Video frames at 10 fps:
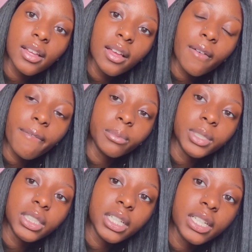from
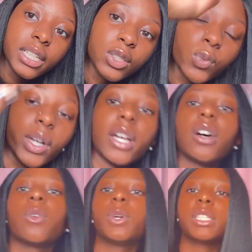Shein as
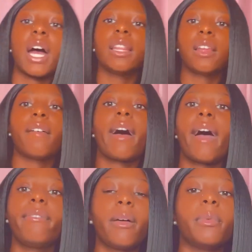well, which I love. I
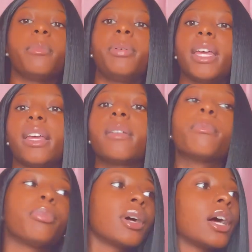have them in
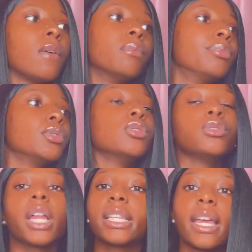pink, brown, blue.
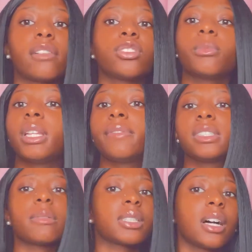Like, they have so many
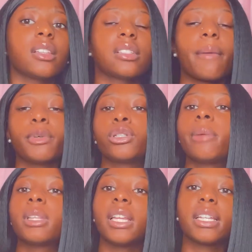different types of colors. I'm gonna
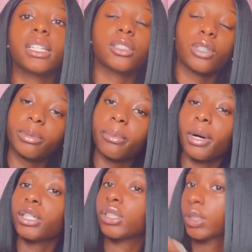drop the link in the description
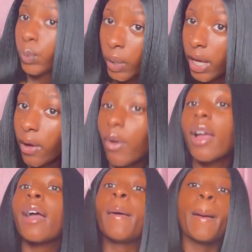box as well.
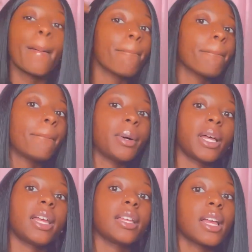
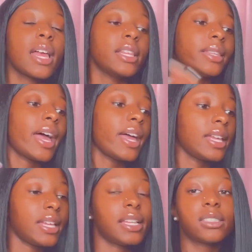But that
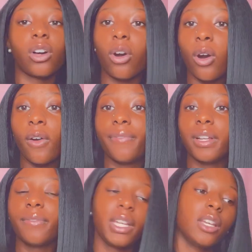is all for
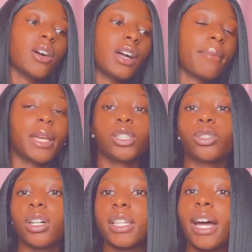the video, and make
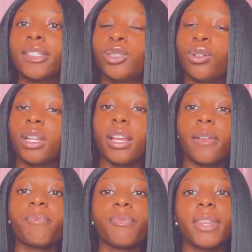sure y'all tune
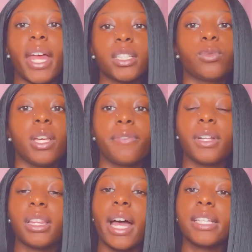in next week for
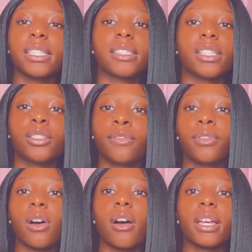the lash extension
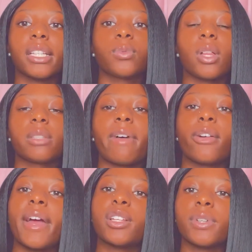vlog as well as my
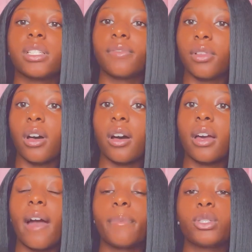graduation
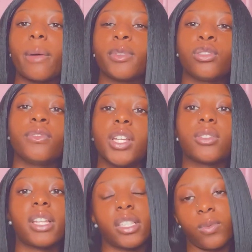vlog. I'll be dropping 2
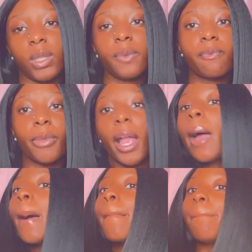videos next week.
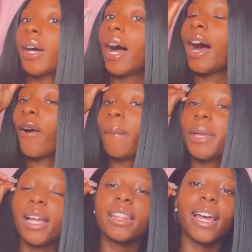But I hope
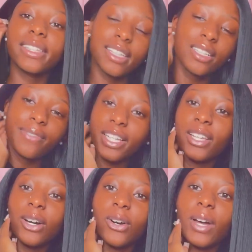y'all like this
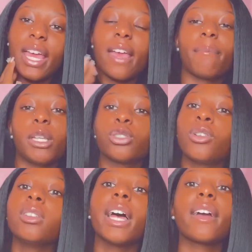video, and make sure
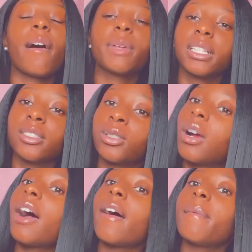you like, comment, and
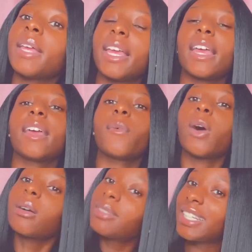subscribe. And
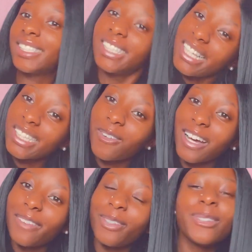welcome to the Cheese
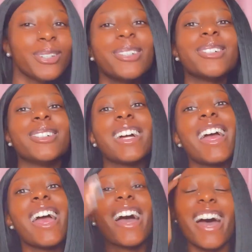Squad if you're new.
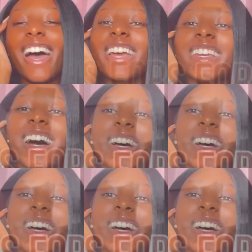Alright, y'all.